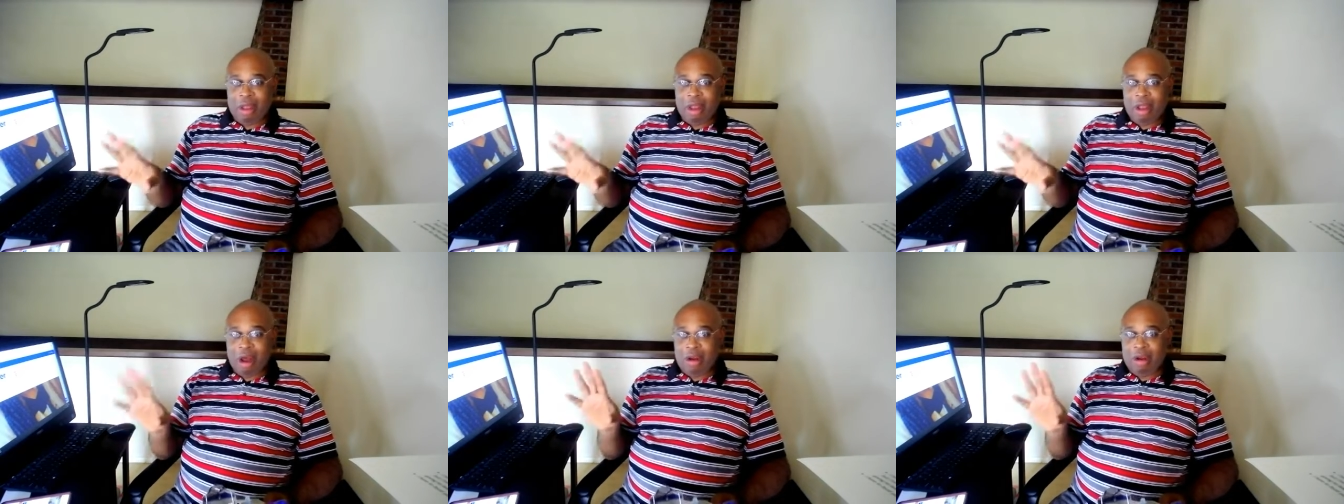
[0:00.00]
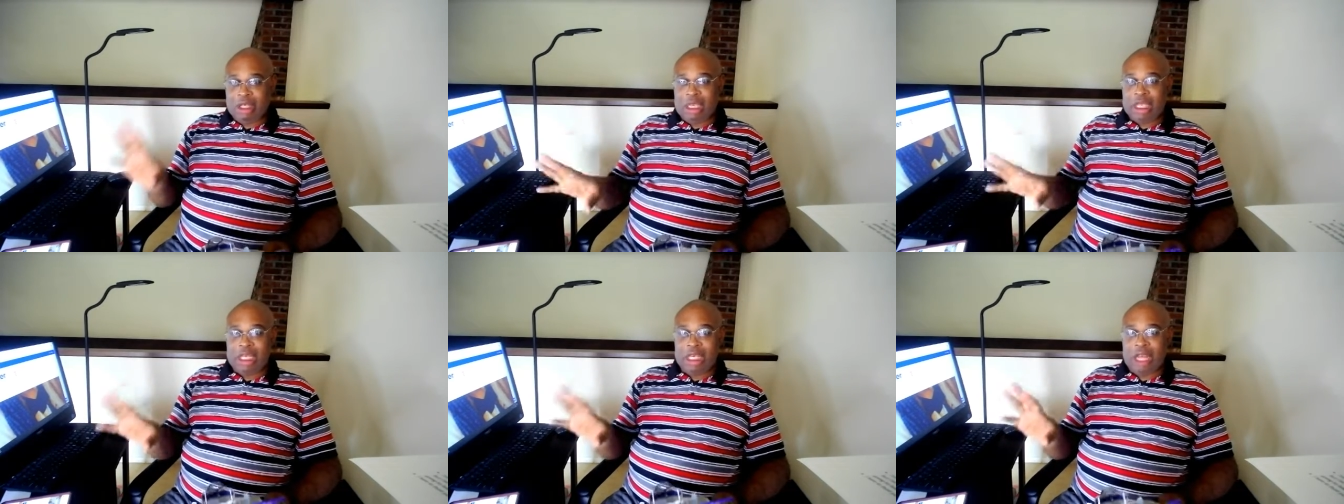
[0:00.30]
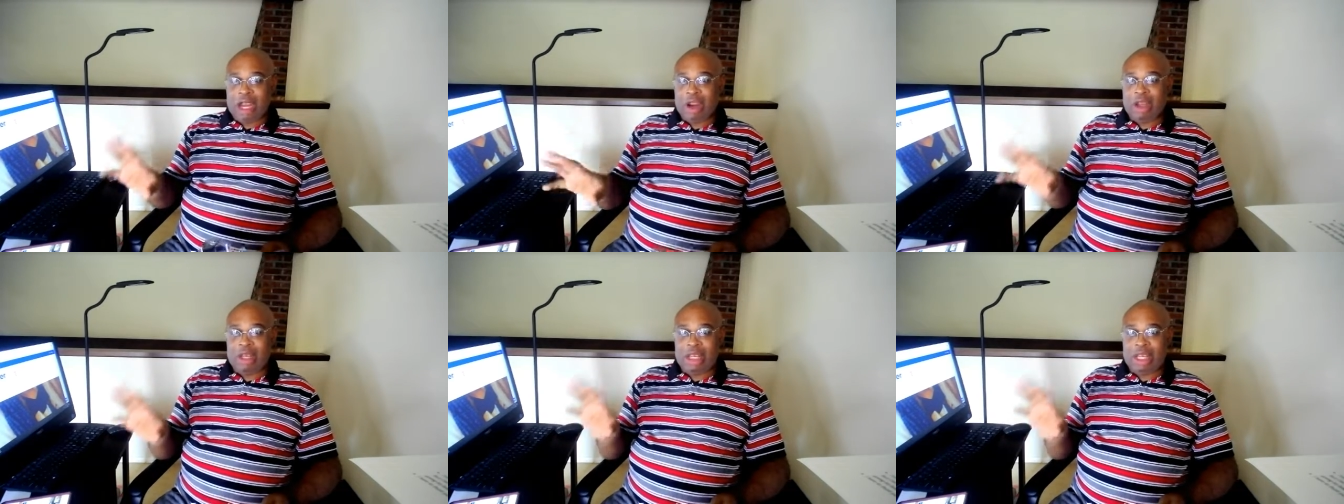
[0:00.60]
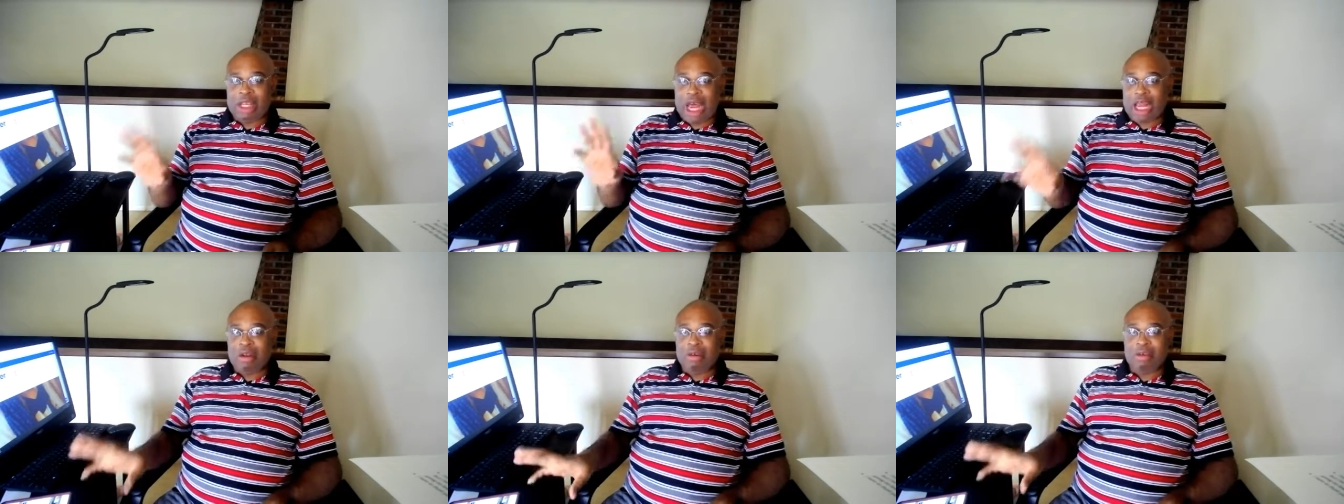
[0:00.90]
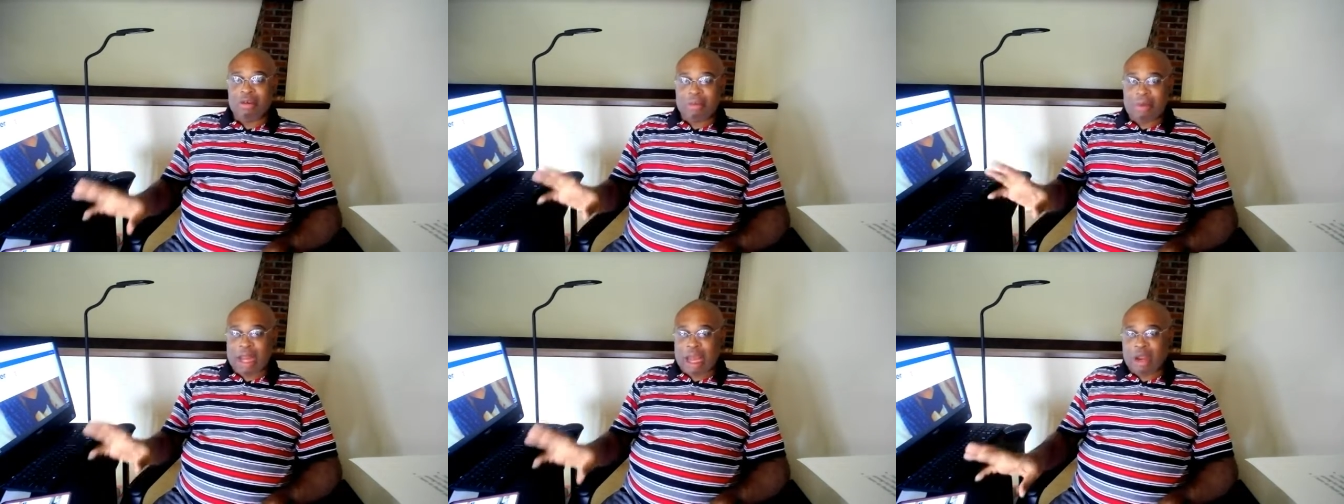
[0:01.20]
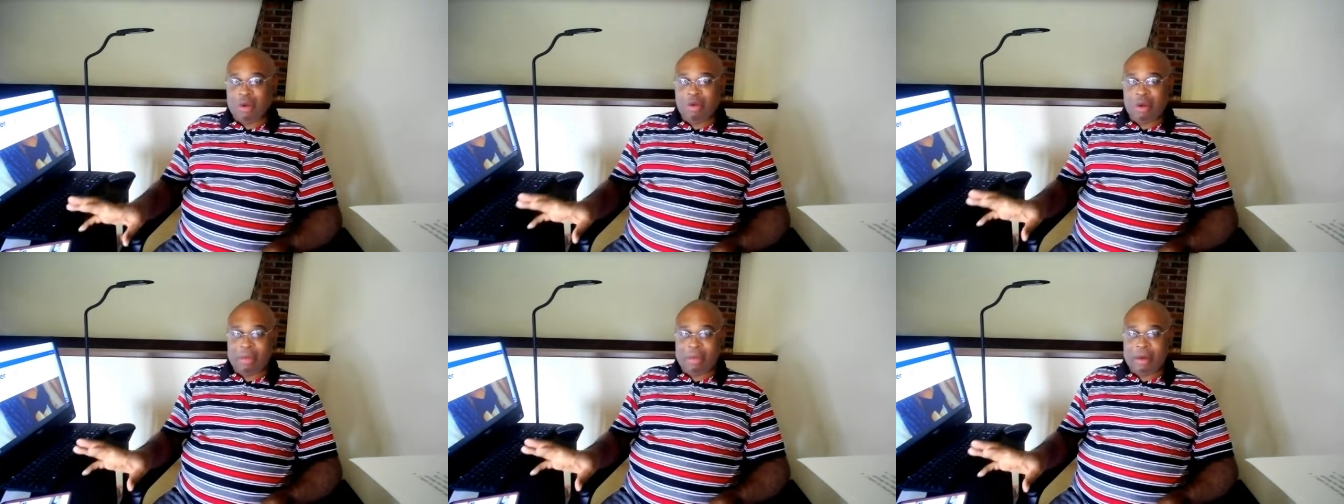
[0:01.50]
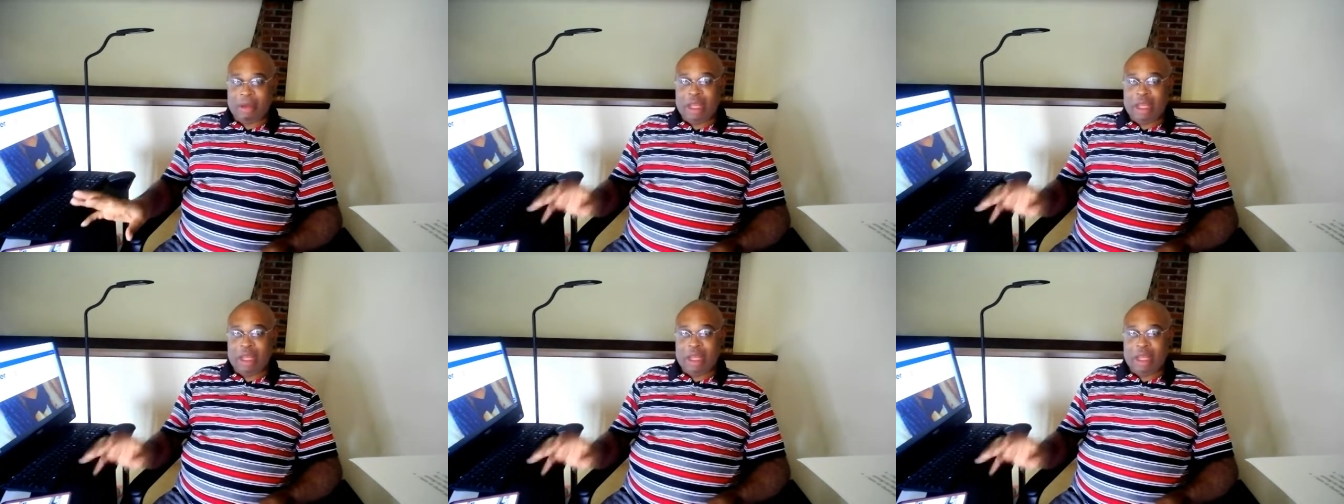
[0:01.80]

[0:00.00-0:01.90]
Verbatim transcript: Only thing there is How to Lose the Black Woman.